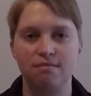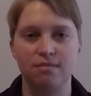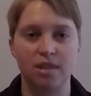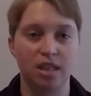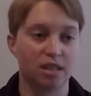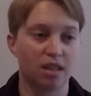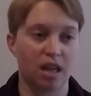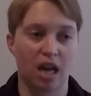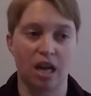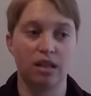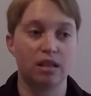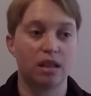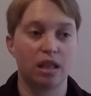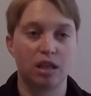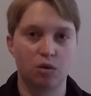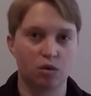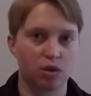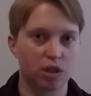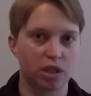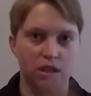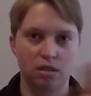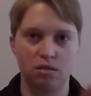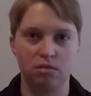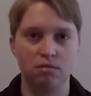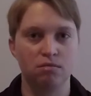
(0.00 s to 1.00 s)
Like,
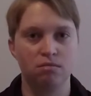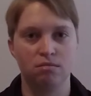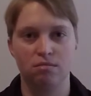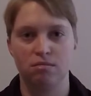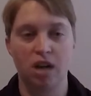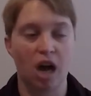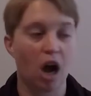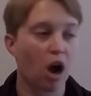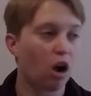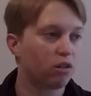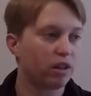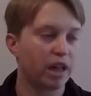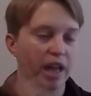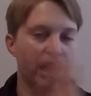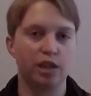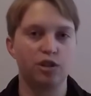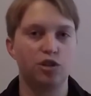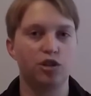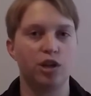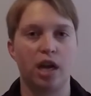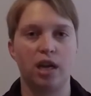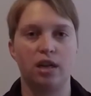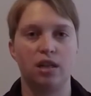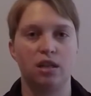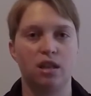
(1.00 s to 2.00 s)
literally, I'll
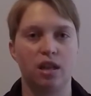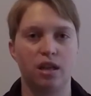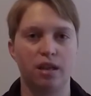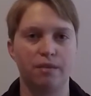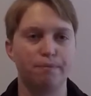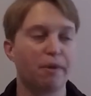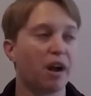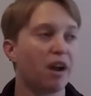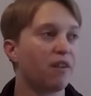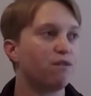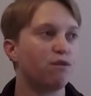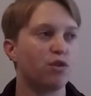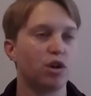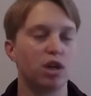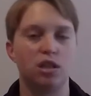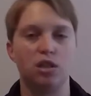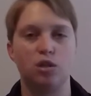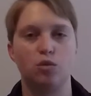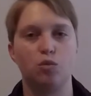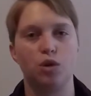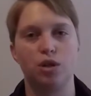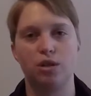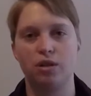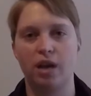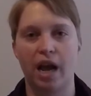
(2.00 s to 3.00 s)
answer anything my
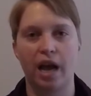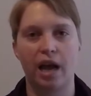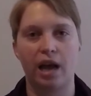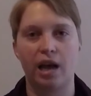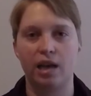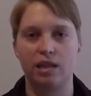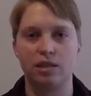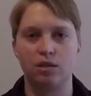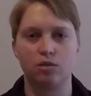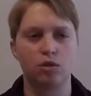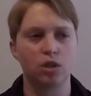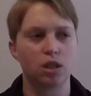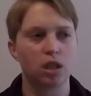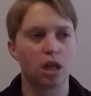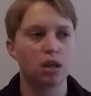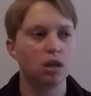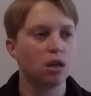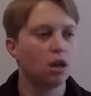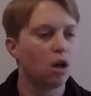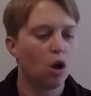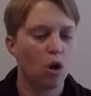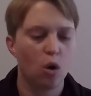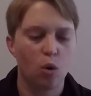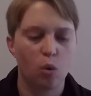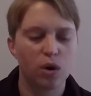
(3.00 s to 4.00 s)
friends were to ask. Like,
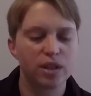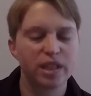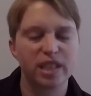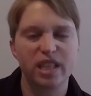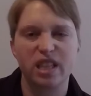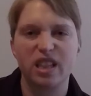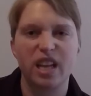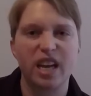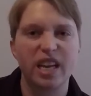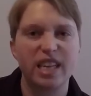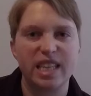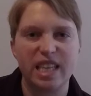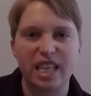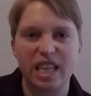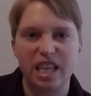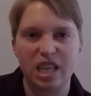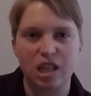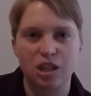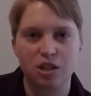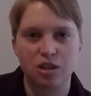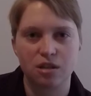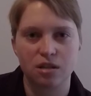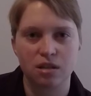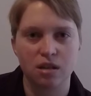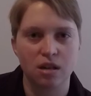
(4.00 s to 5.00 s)
what is it like
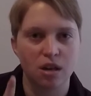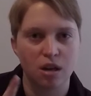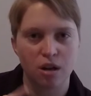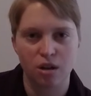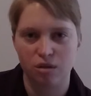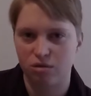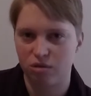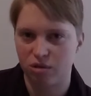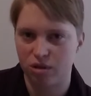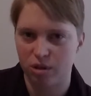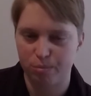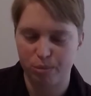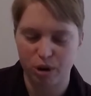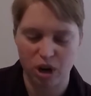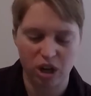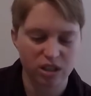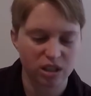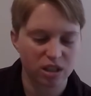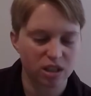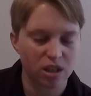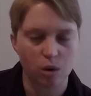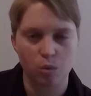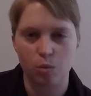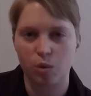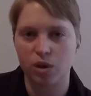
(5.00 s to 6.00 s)
here through the
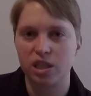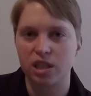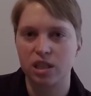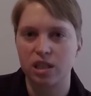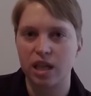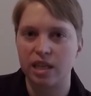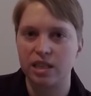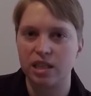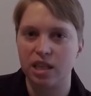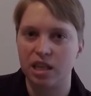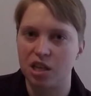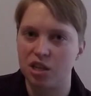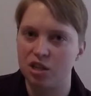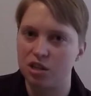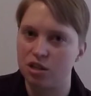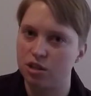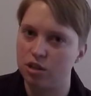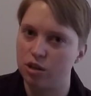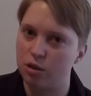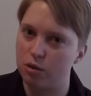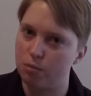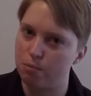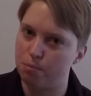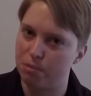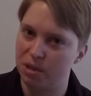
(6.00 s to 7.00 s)
process? What is it like here
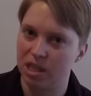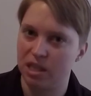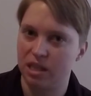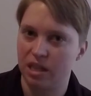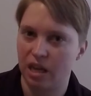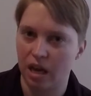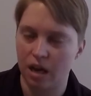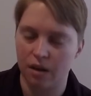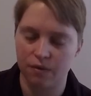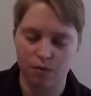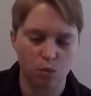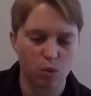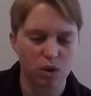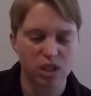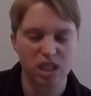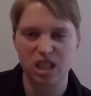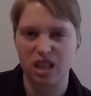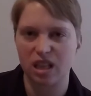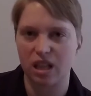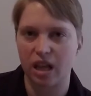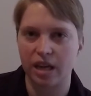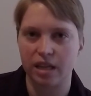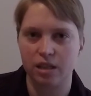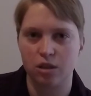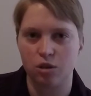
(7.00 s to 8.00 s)
to be deaf? What is
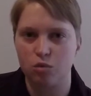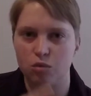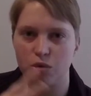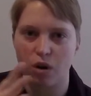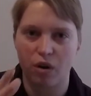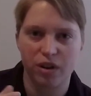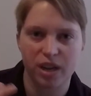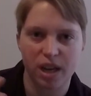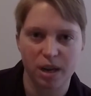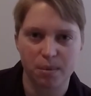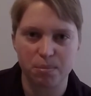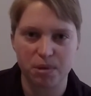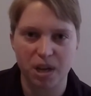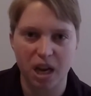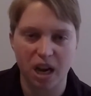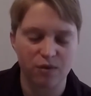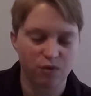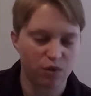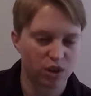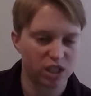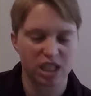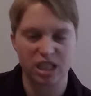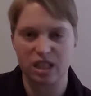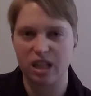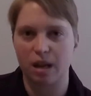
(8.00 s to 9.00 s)
it like growing up
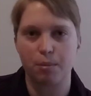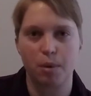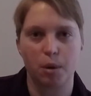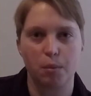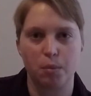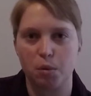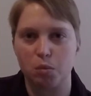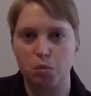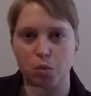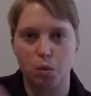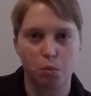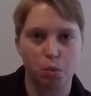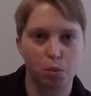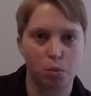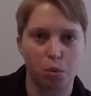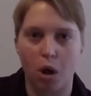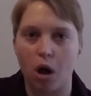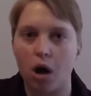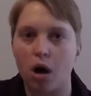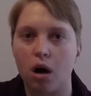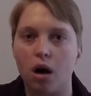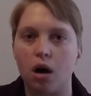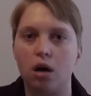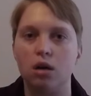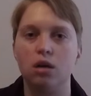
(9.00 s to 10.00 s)
deaf? What is it like, blah, blah, blah,
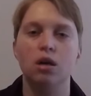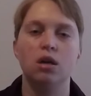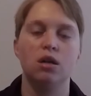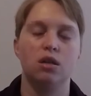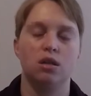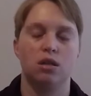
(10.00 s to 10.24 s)
blah.